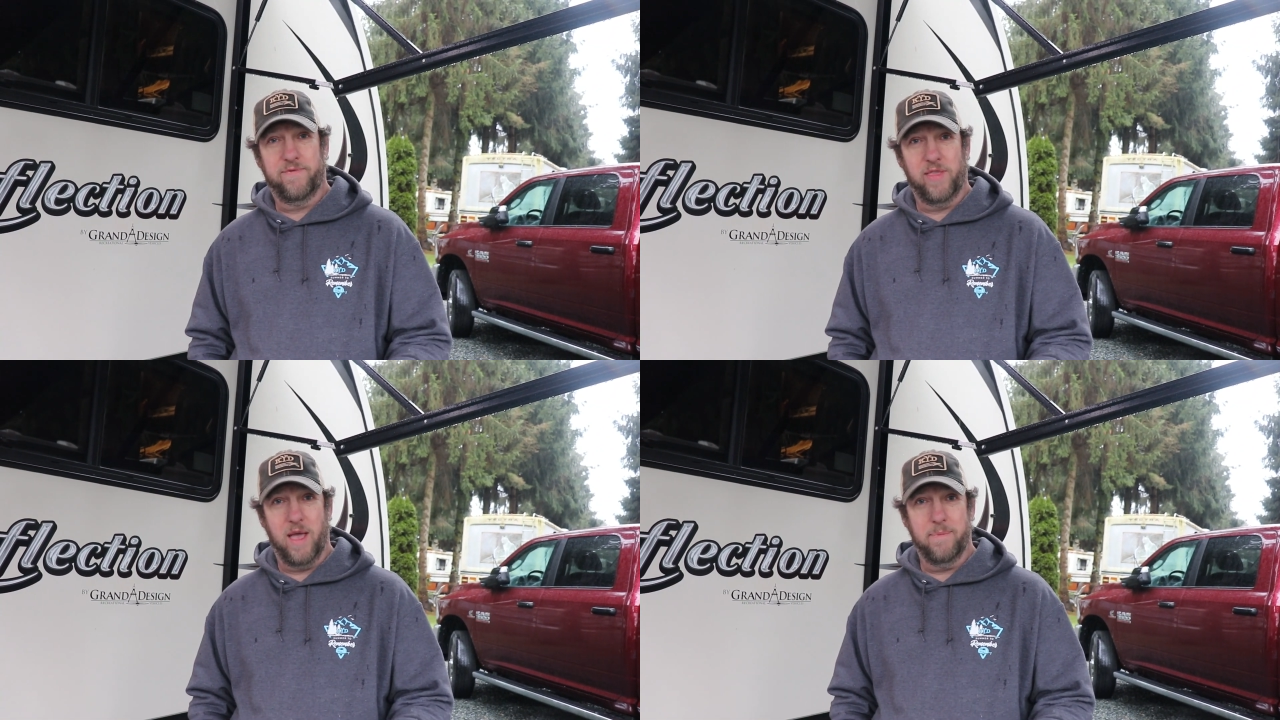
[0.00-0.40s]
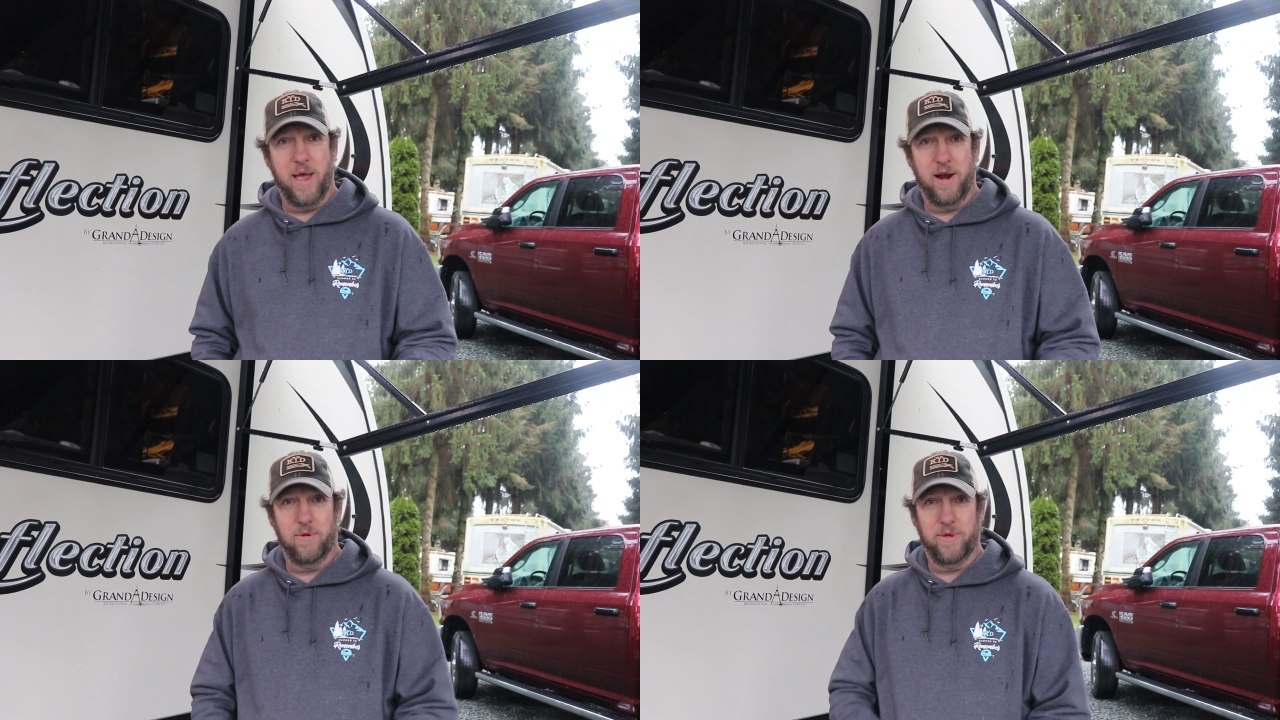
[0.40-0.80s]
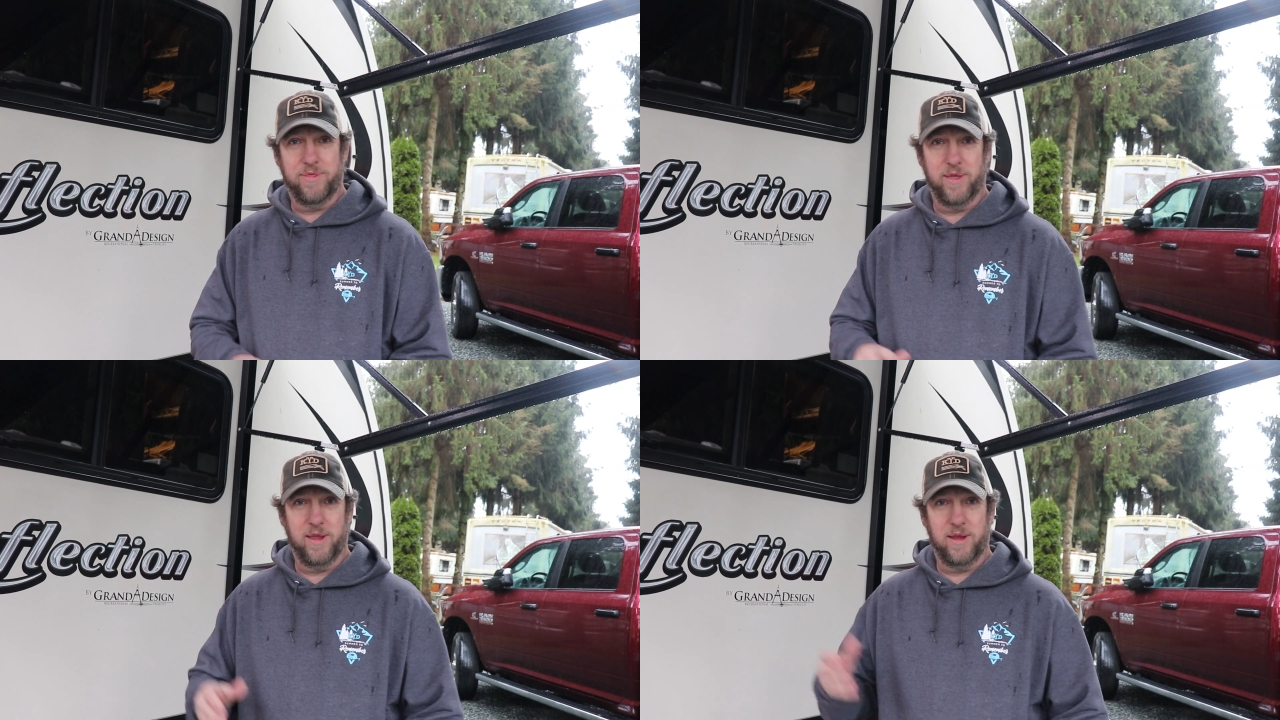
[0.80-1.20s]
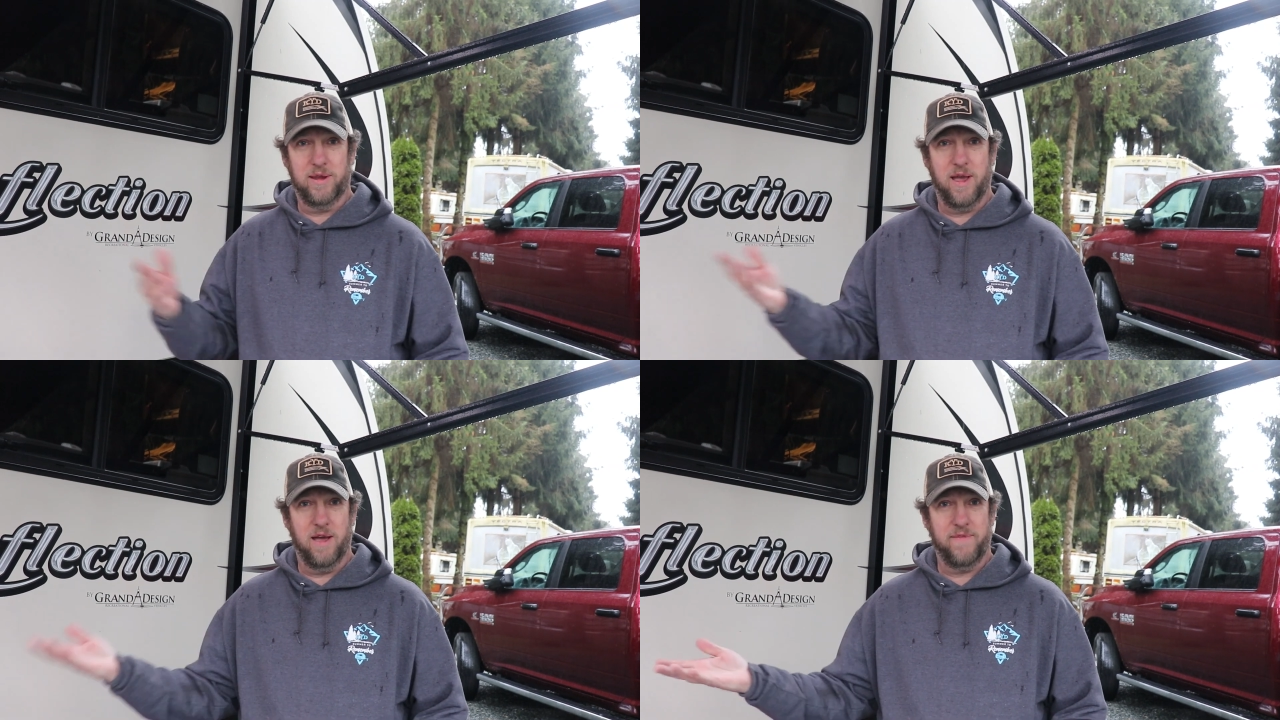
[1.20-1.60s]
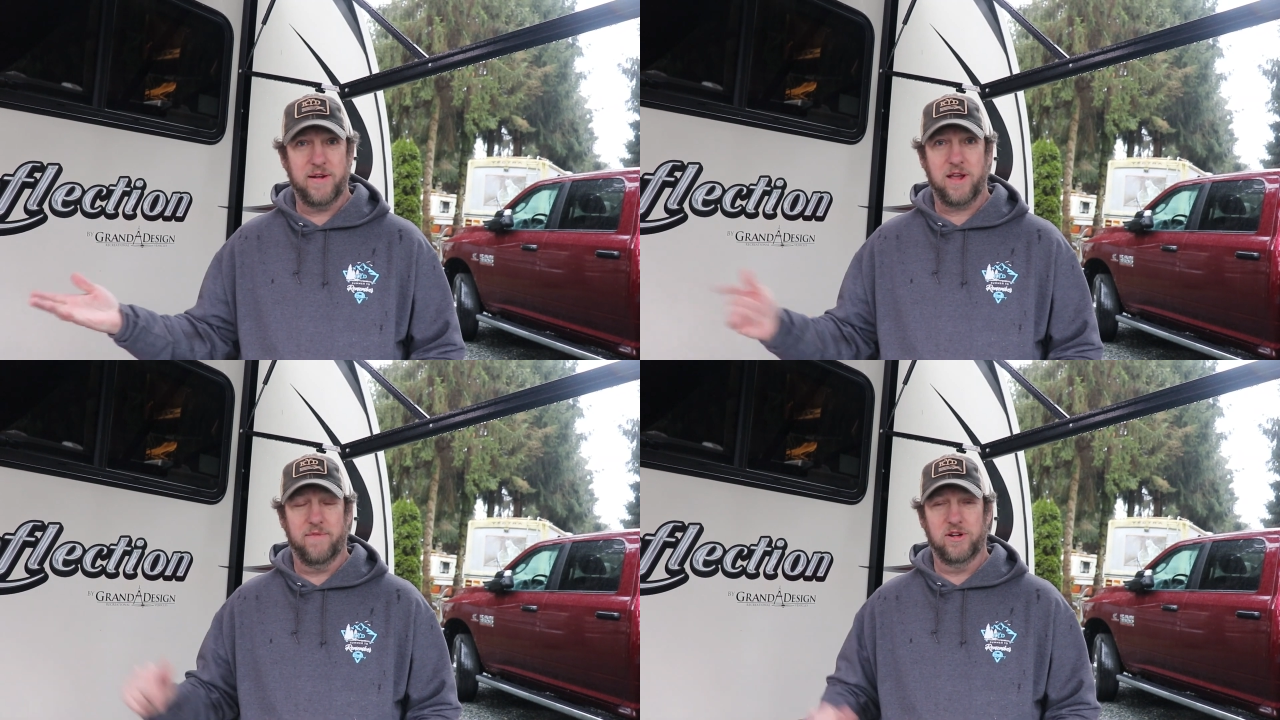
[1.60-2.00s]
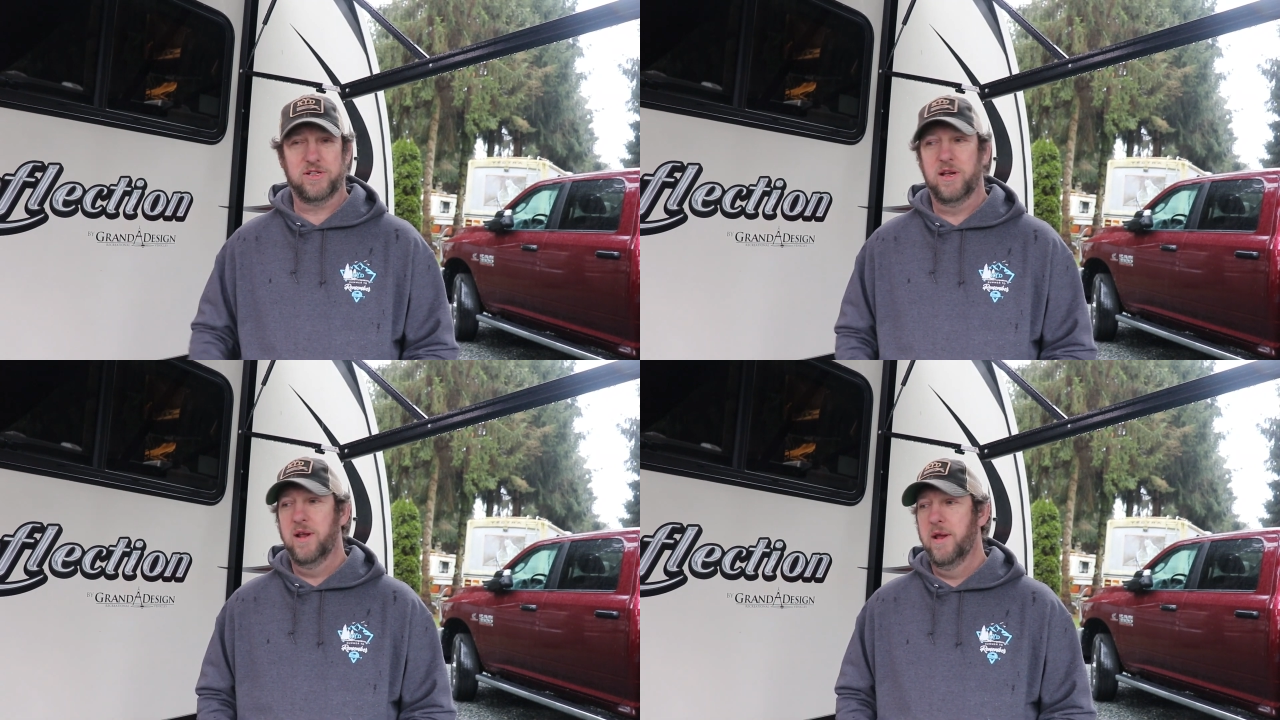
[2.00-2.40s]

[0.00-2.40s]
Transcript: for that matter with the vent covers.